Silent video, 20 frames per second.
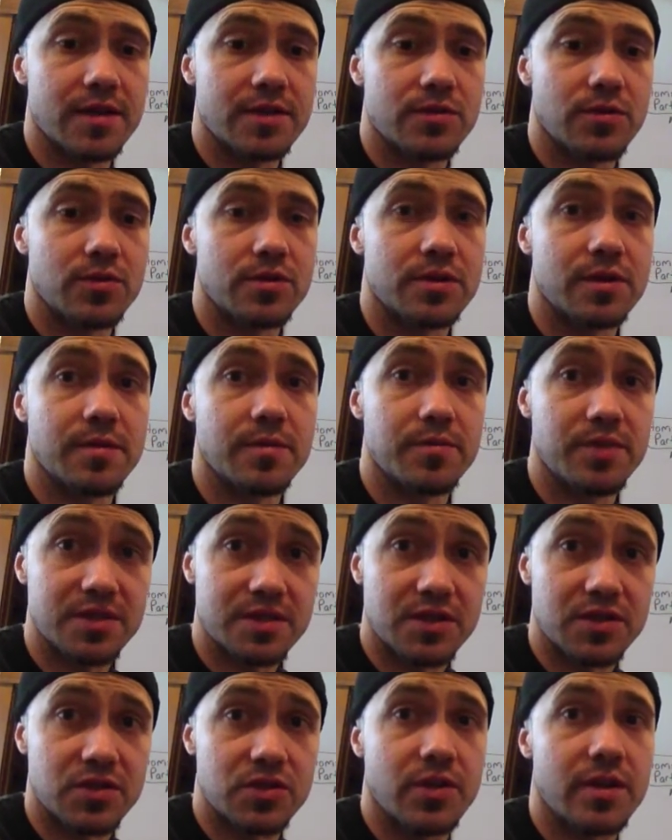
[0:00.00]
So it's the
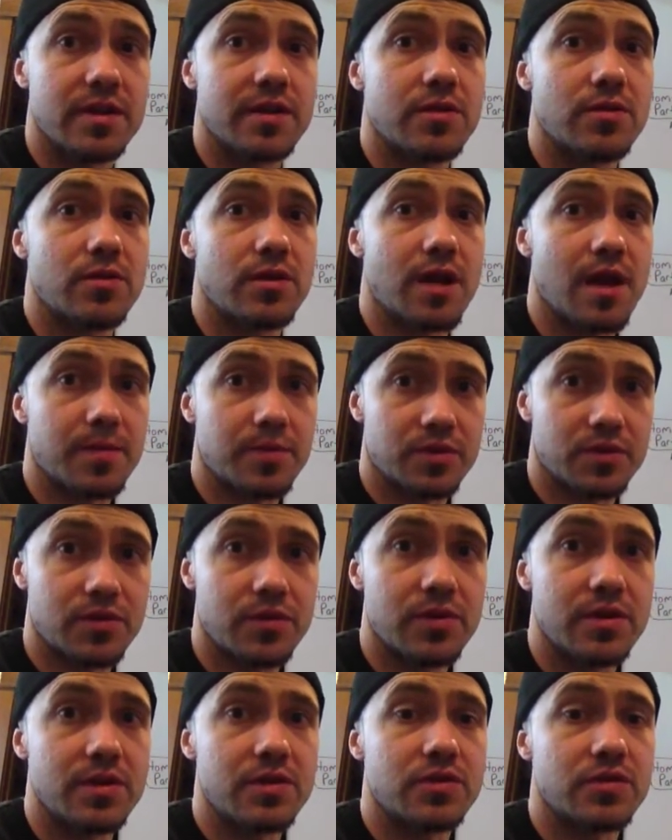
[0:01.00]
business training or an
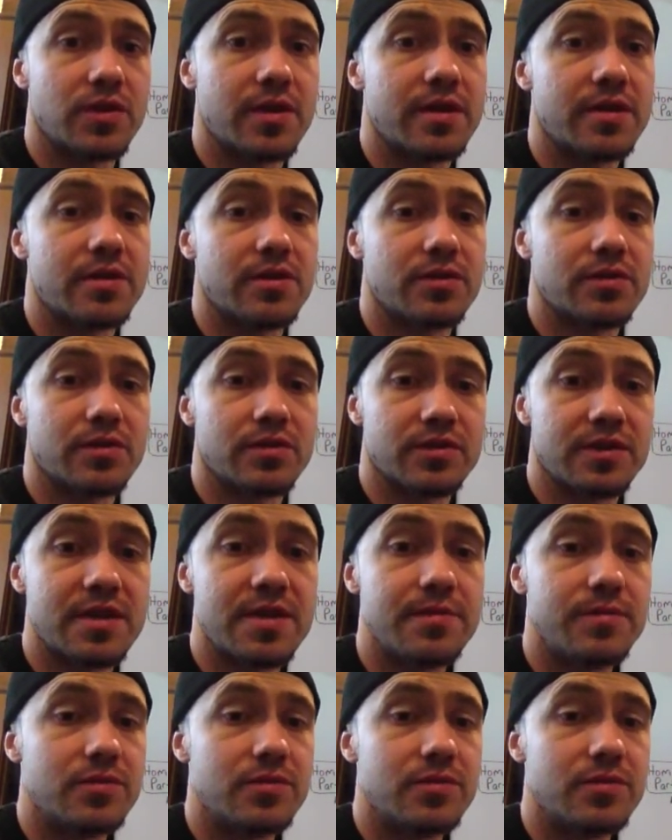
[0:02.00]
opportunity training or team